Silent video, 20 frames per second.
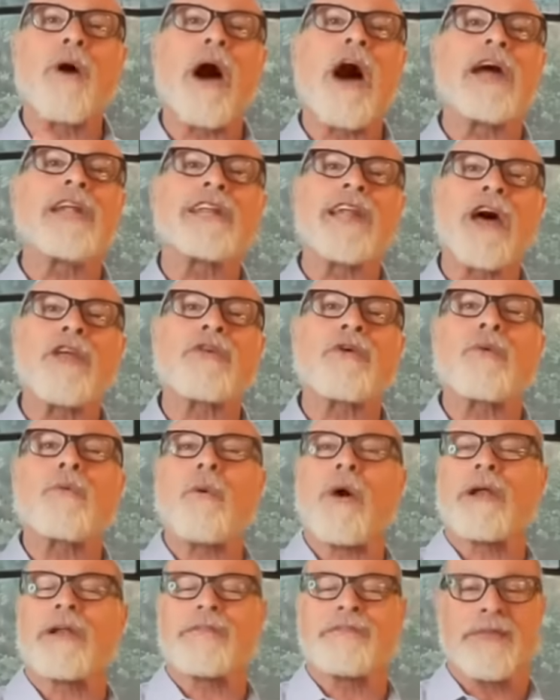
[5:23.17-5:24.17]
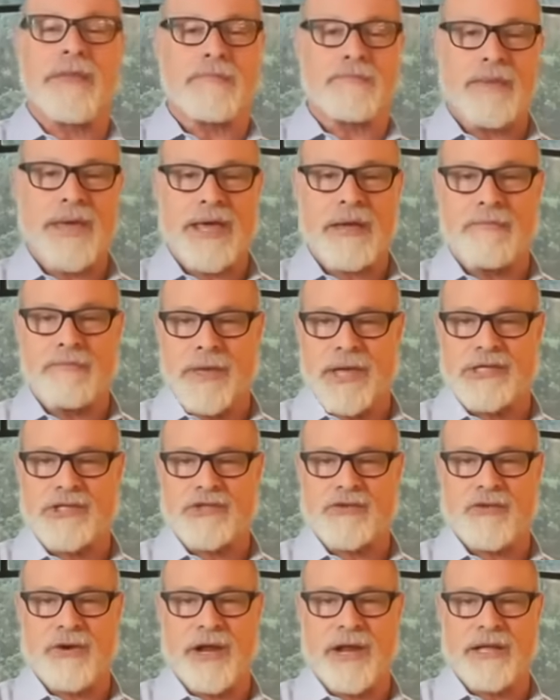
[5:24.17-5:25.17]
Another one of the big
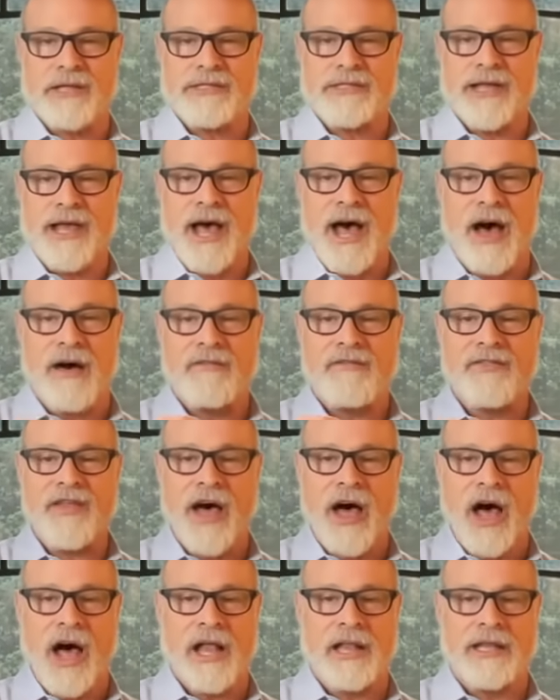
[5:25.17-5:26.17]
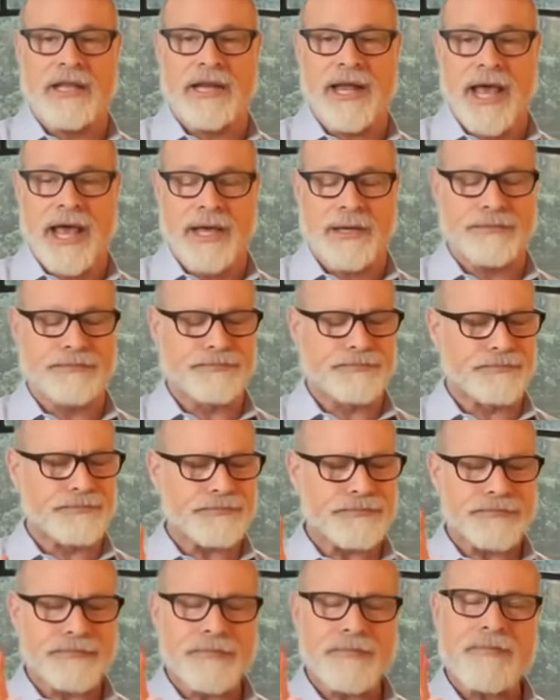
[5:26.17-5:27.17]
mysteries of the holiday
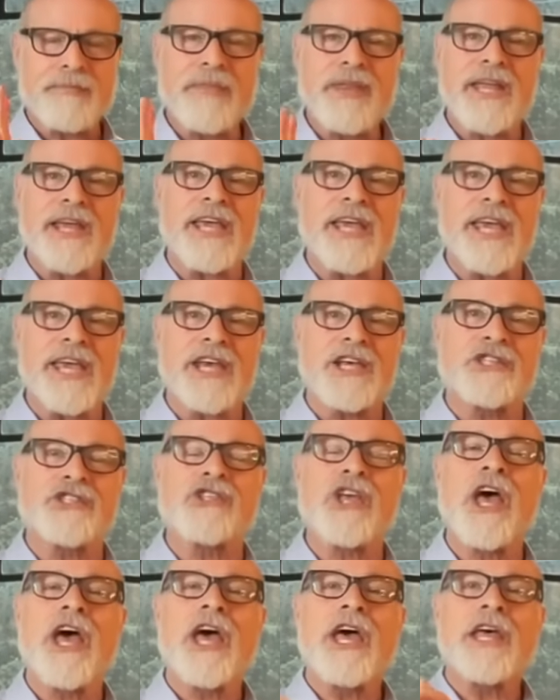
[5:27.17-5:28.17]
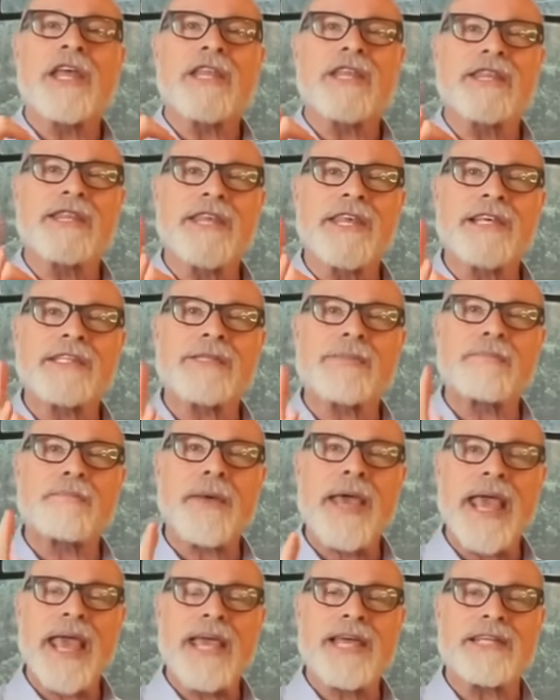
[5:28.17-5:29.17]
is this
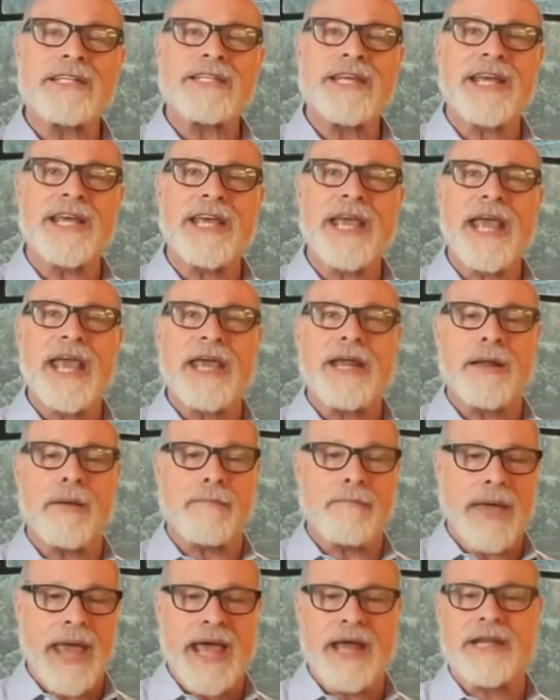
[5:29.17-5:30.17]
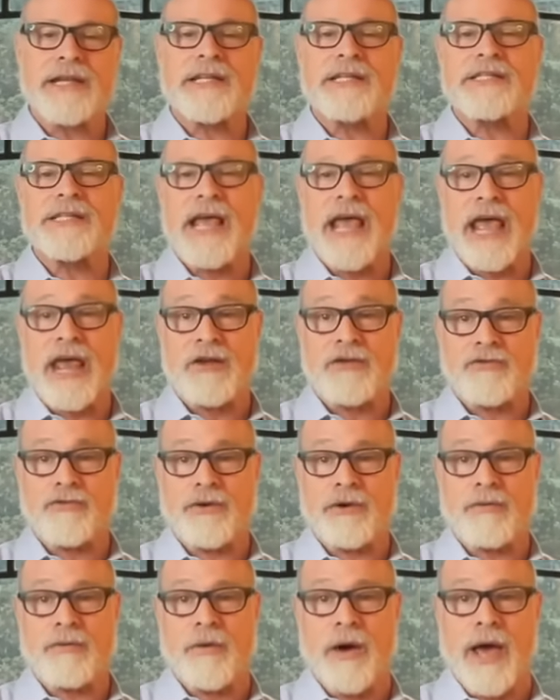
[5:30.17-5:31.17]
painting in Amanda's
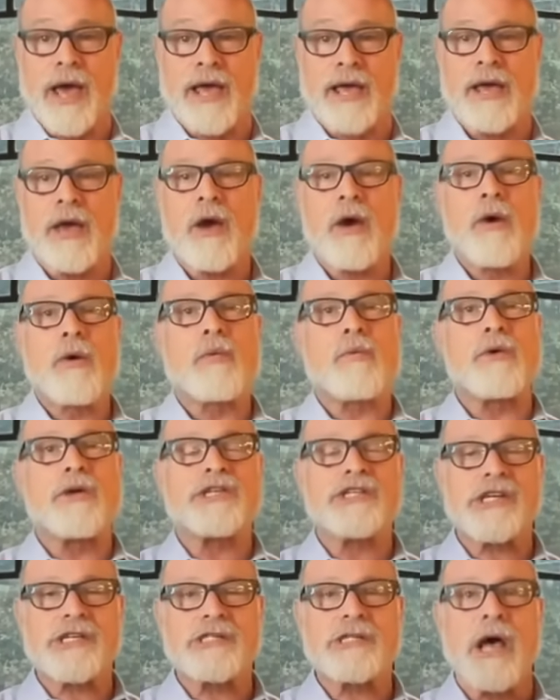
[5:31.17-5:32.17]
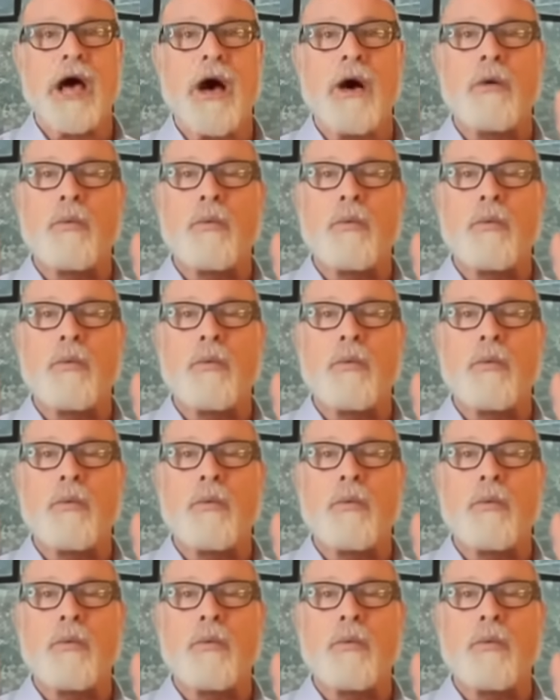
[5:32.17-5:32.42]
entryway, which is a